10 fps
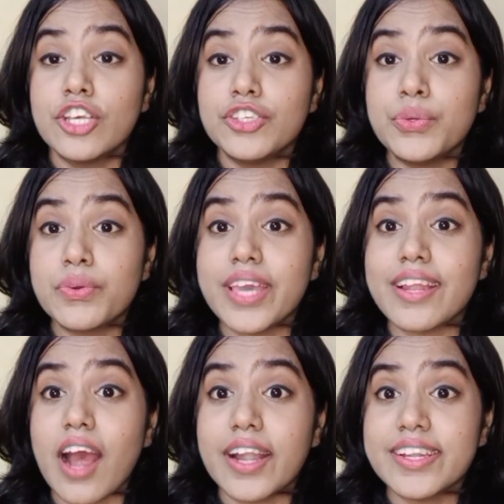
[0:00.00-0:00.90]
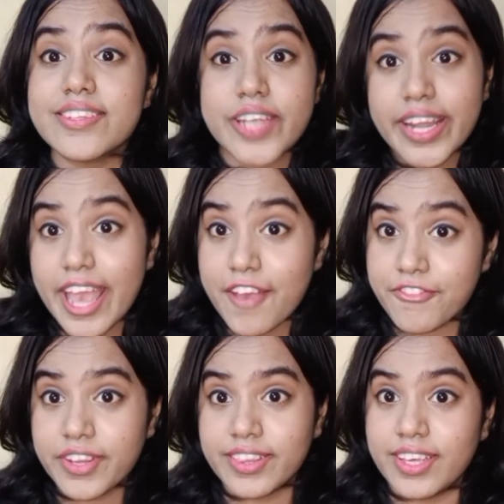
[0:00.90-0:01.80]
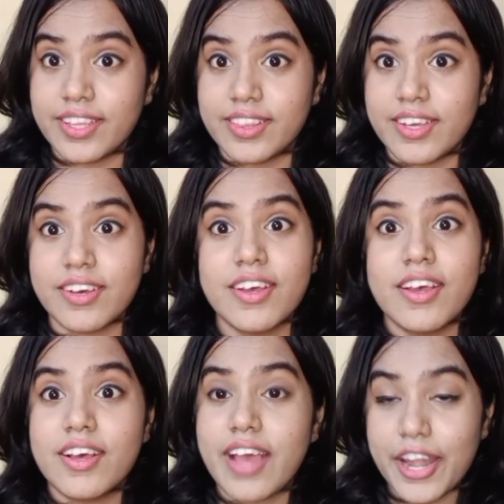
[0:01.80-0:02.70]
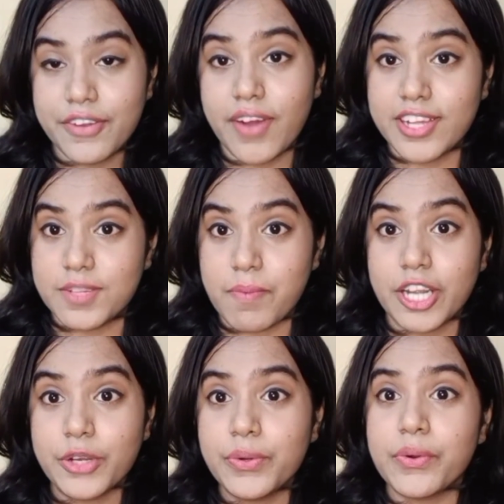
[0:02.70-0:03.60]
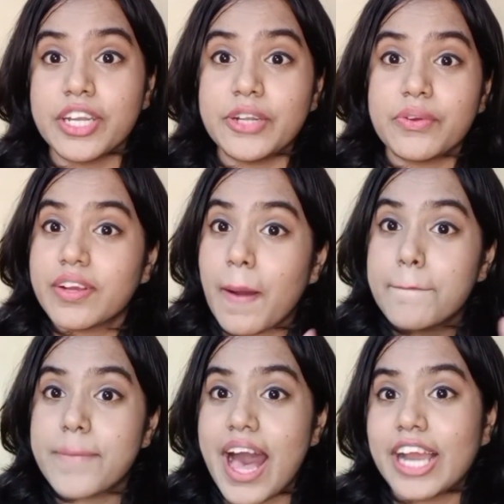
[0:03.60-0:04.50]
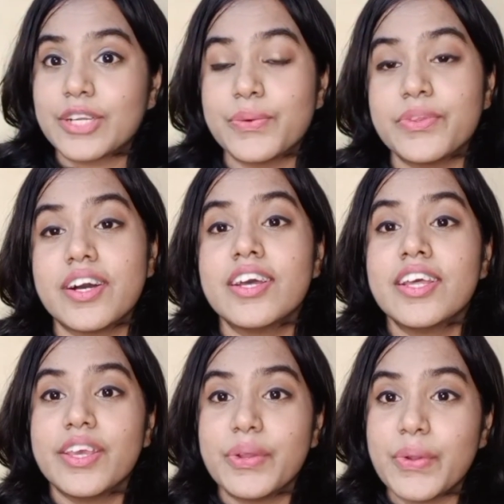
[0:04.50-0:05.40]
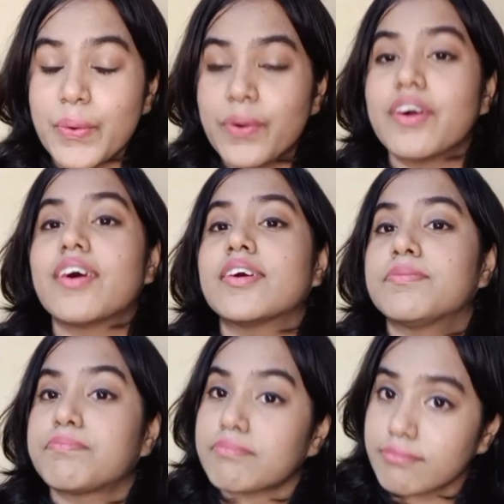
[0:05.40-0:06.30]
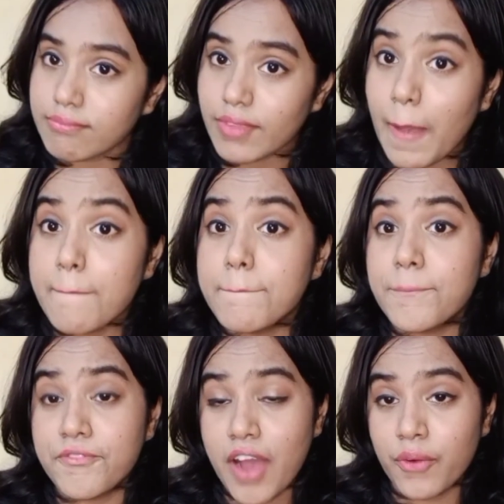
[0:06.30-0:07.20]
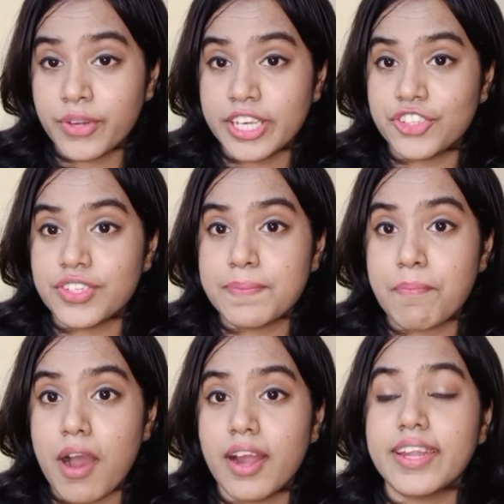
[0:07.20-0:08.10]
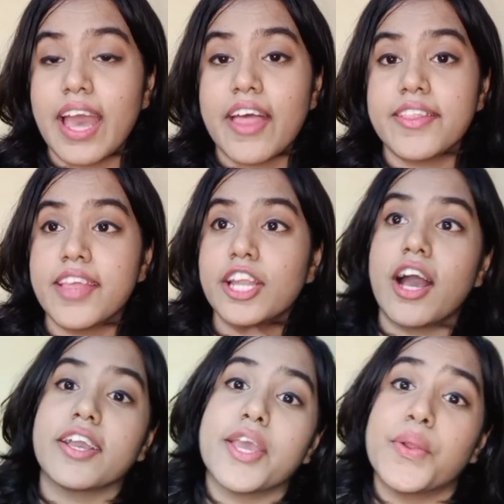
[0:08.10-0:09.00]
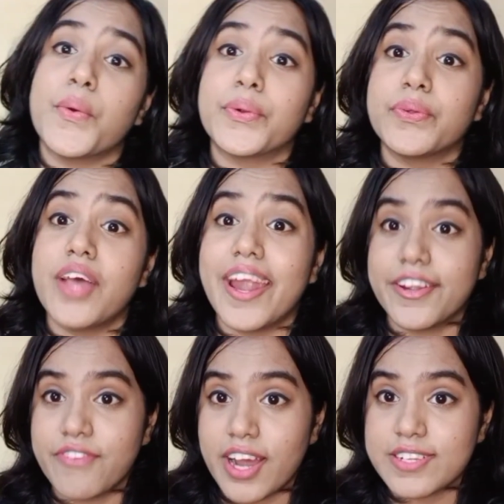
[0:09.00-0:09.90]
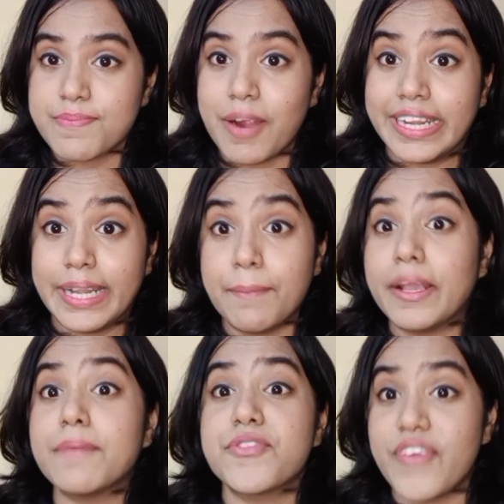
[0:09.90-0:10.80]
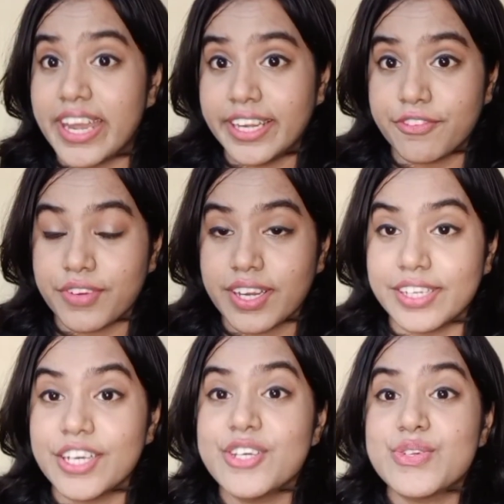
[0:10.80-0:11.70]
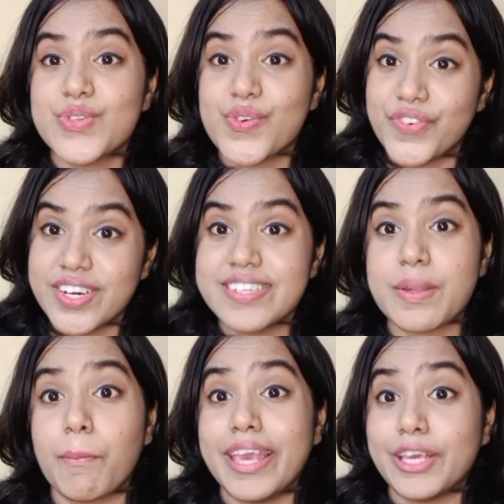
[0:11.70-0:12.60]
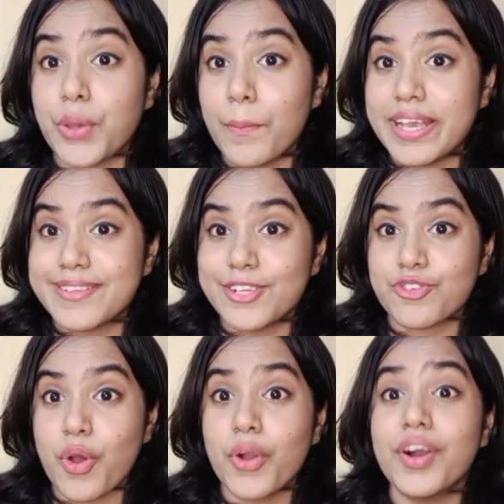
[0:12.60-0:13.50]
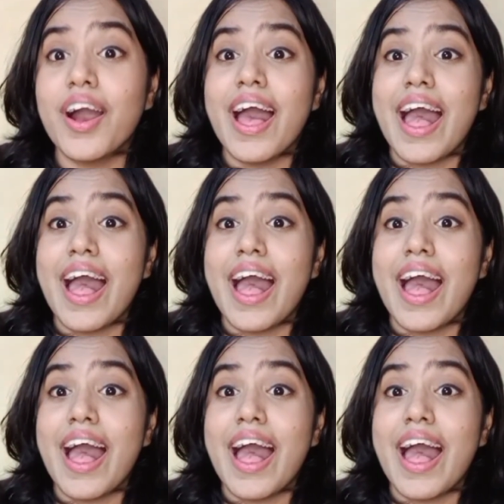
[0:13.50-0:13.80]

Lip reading: you can understand everything in the advanced part. You don't need to come back to the foundation part and then again go to the advanced part. It becomes very difficult. So first make your basics stronger